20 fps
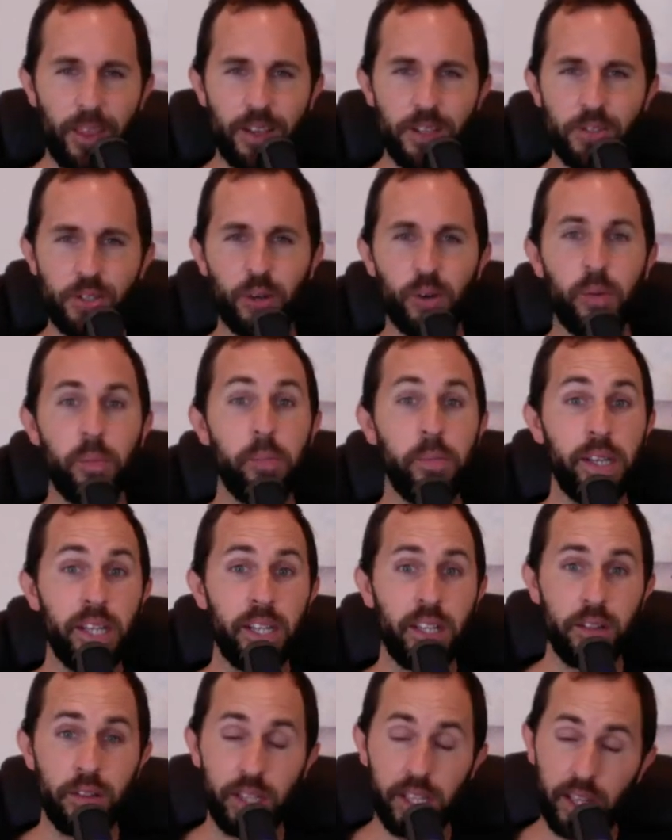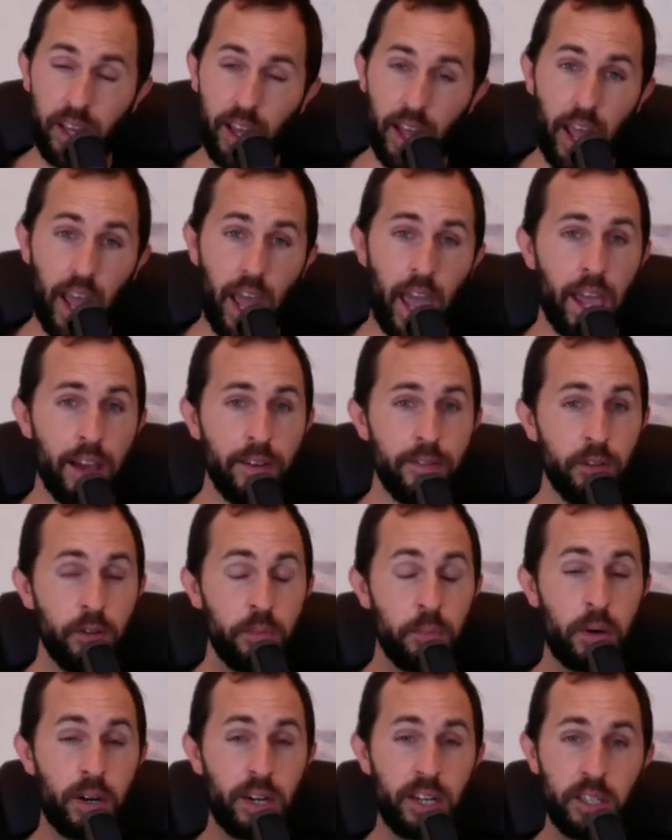So immediately,
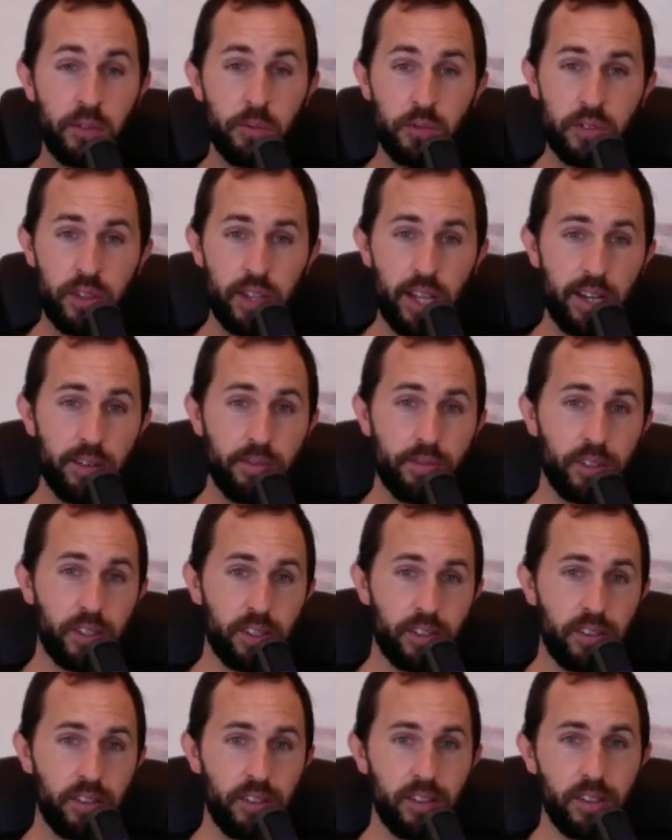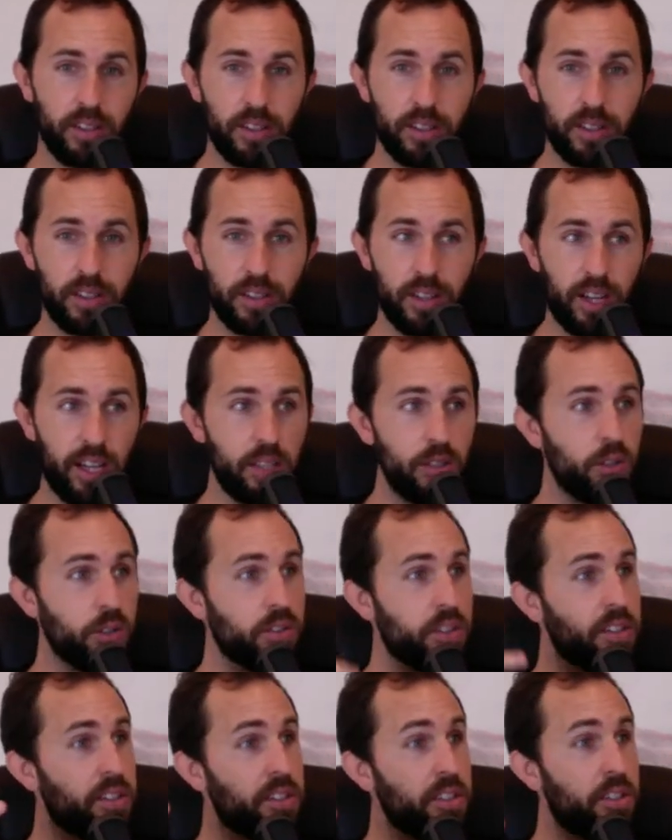everybody was laughing. I
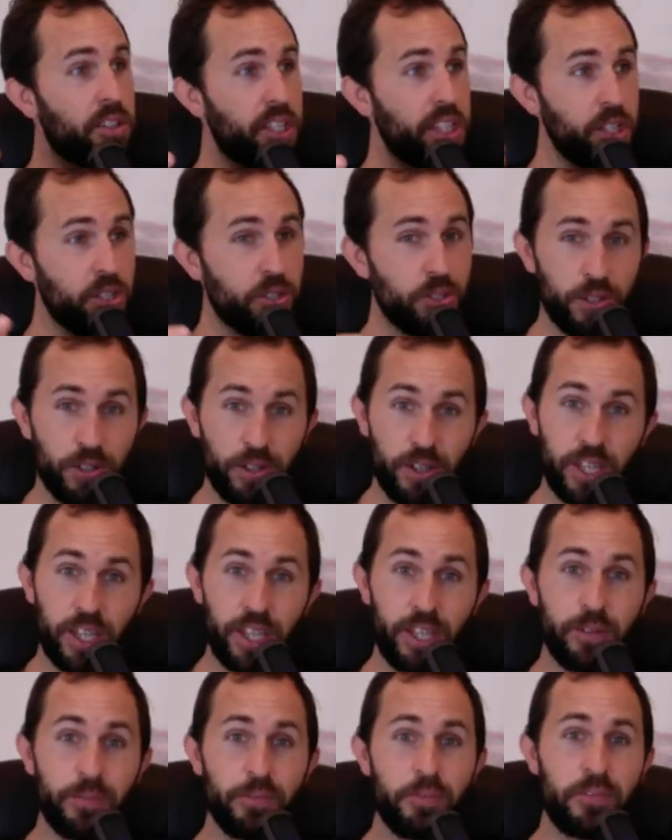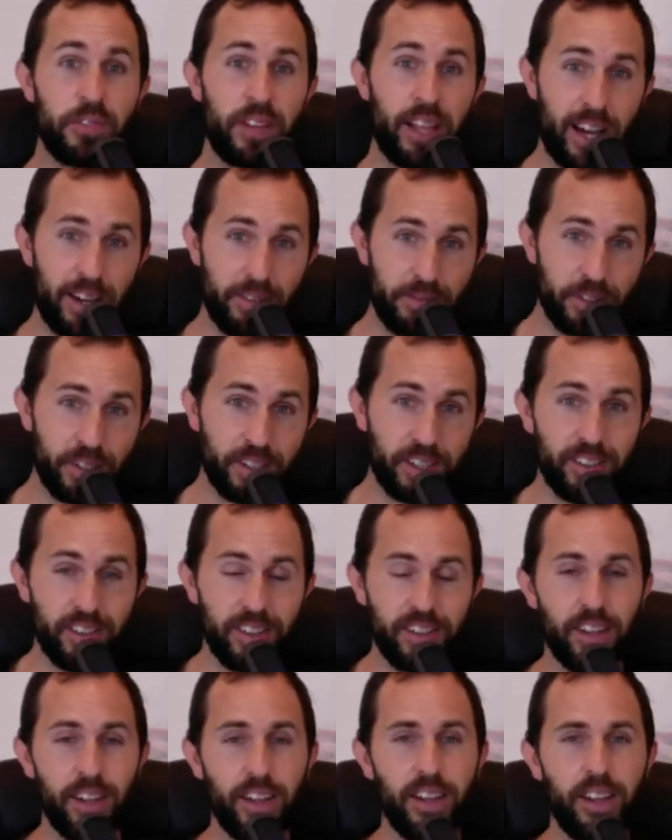looked at the teacher. He was laughing.
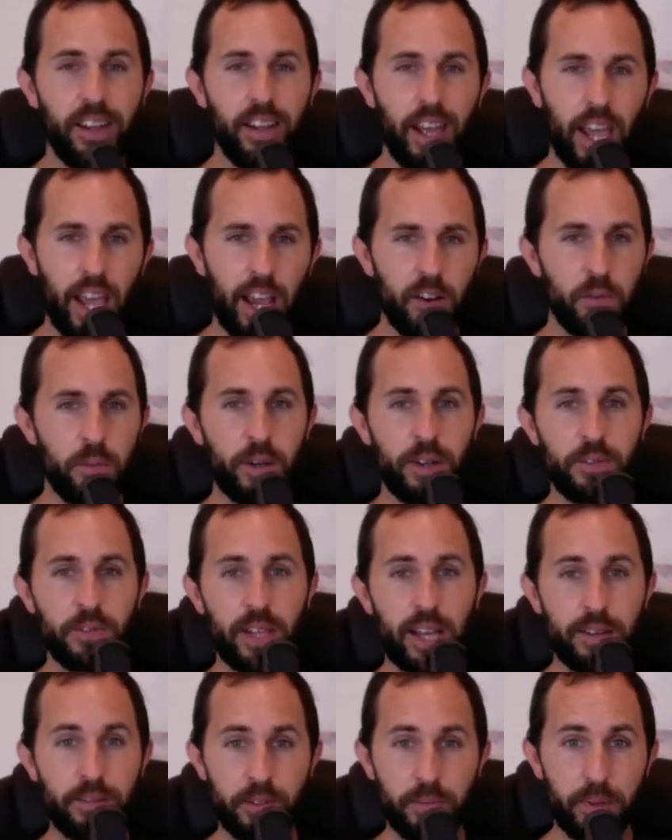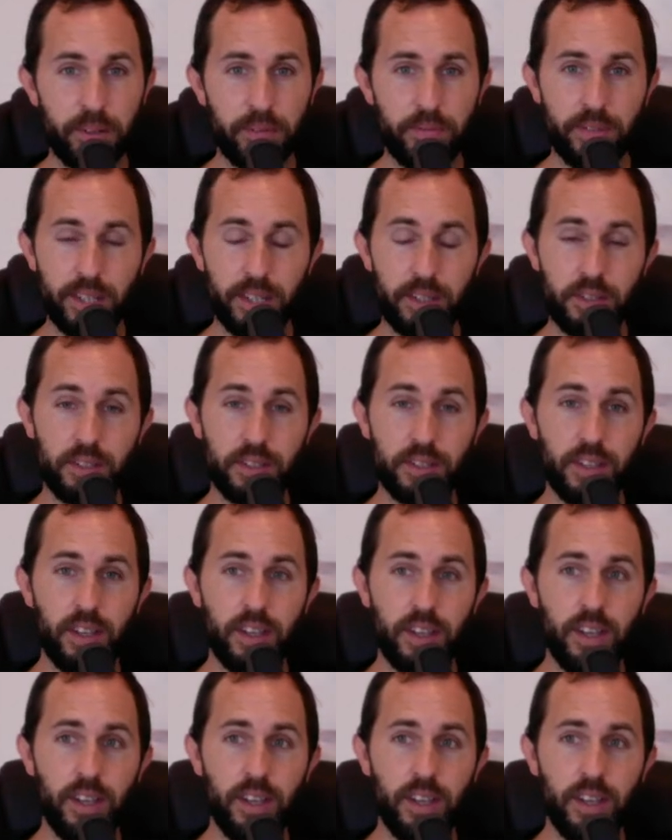Everybody was laughing in my face.